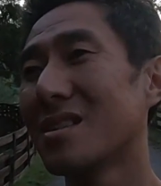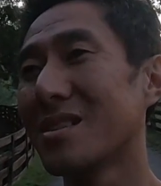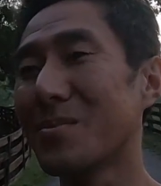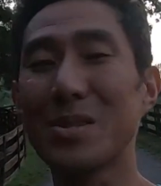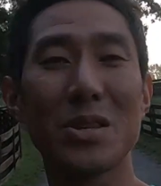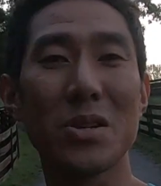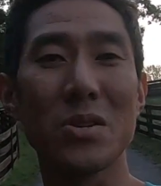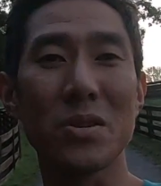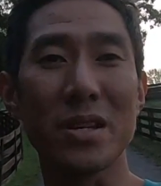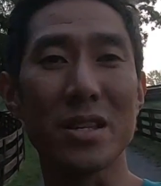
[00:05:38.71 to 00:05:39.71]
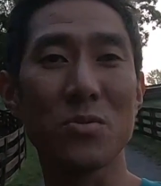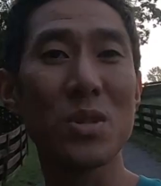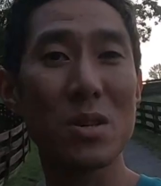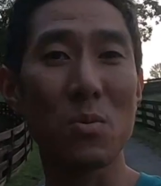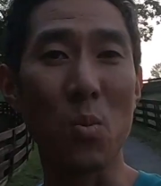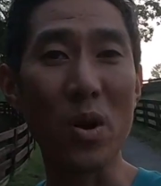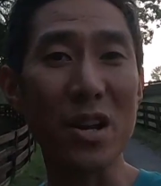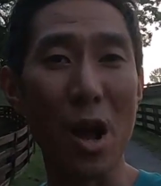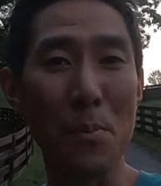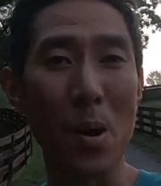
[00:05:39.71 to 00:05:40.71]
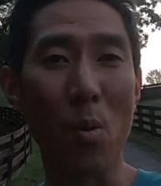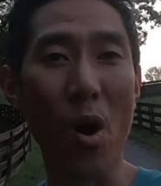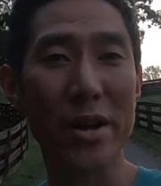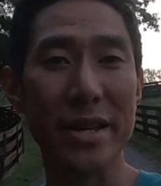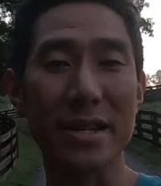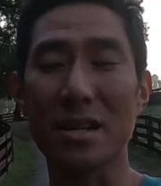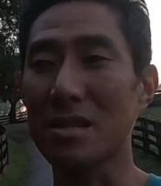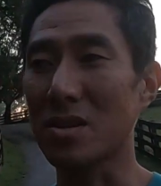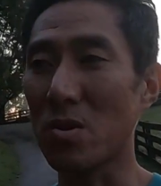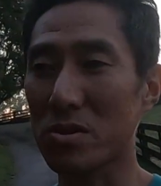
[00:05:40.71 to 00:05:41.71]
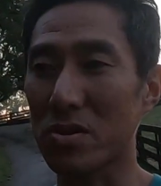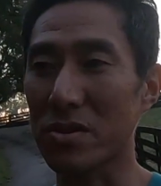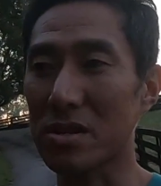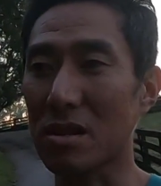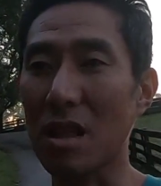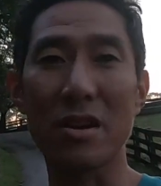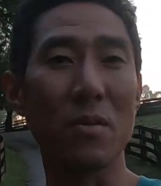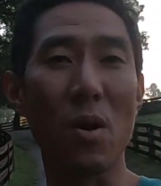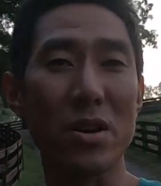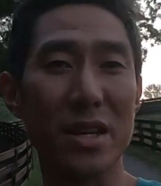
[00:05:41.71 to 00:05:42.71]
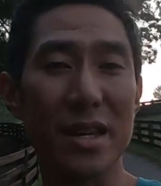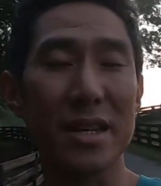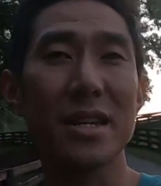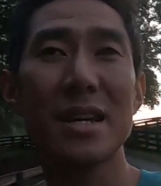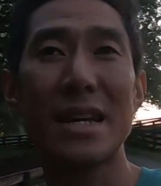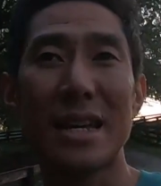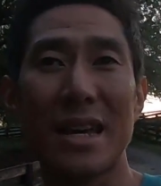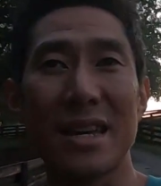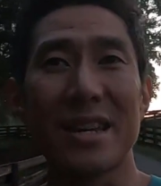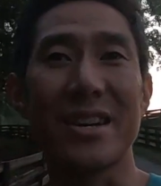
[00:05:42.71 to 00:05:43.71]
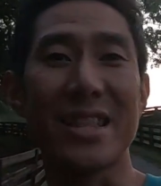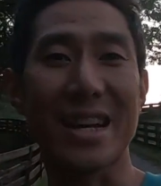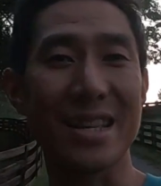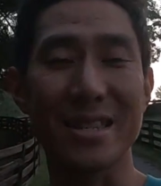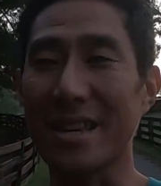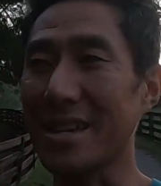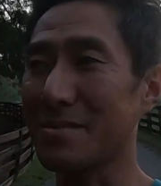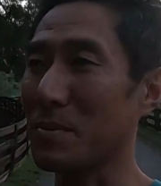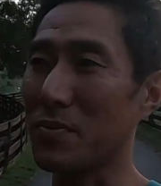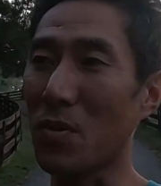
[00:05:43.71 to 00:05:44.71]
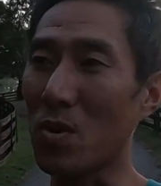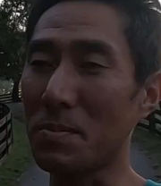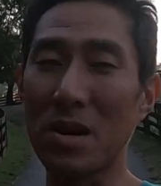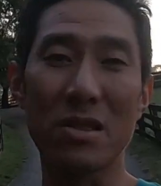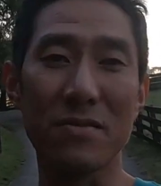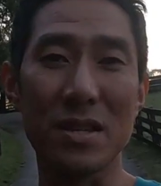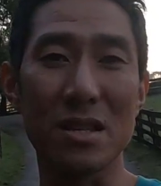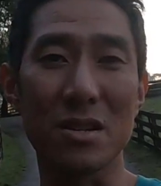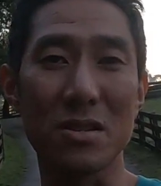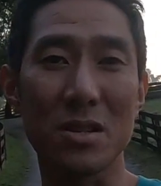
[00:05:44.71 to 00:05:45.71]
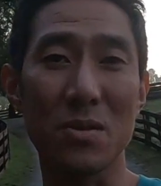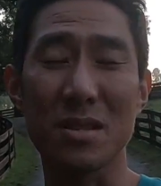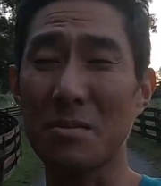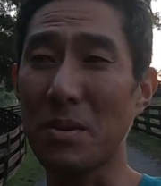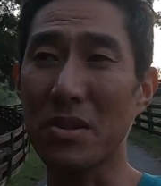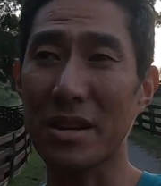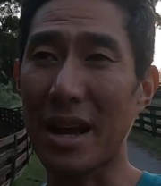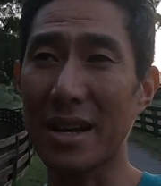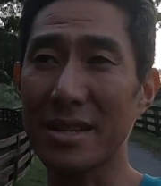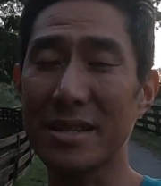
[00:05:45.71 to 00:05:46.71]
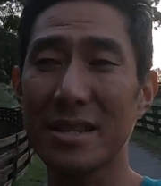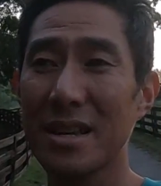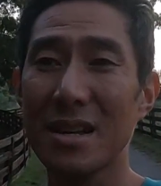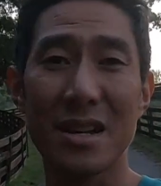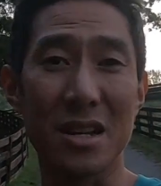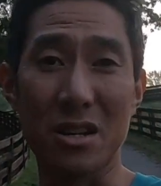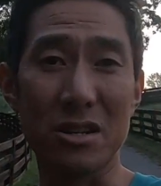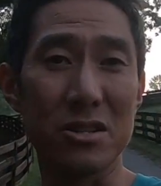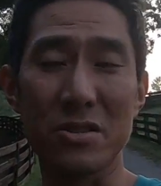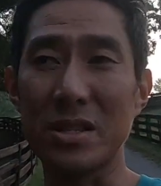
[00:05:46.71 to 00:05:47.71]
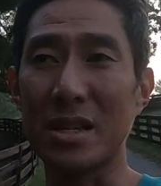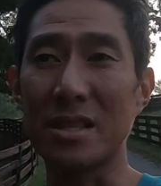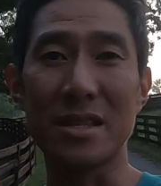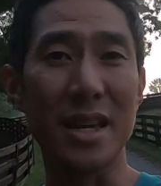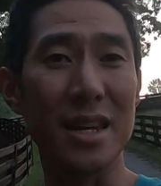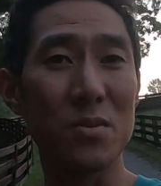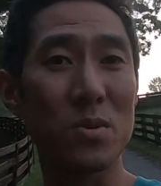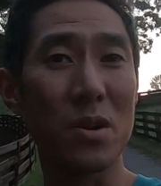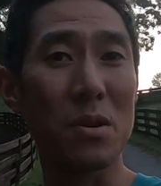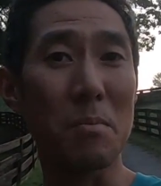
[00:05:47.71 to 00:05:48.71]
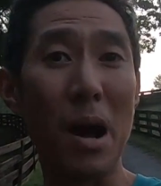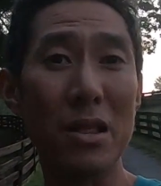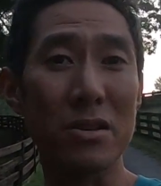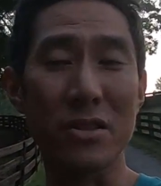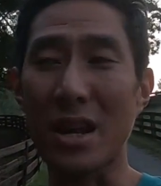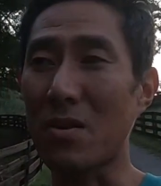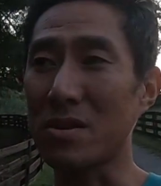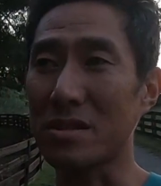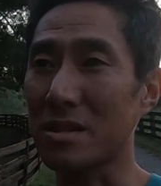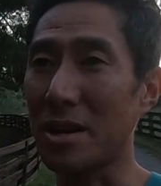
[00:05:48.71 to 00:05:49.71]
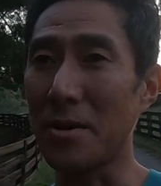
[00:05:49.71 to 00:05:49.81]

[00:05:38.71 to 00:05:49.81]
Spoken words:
Number two is really work on my walking, because in ultra there's a lot of walking. And like I said before in my other videos, there were some other guys and girls in the Yeti 100 miler that I was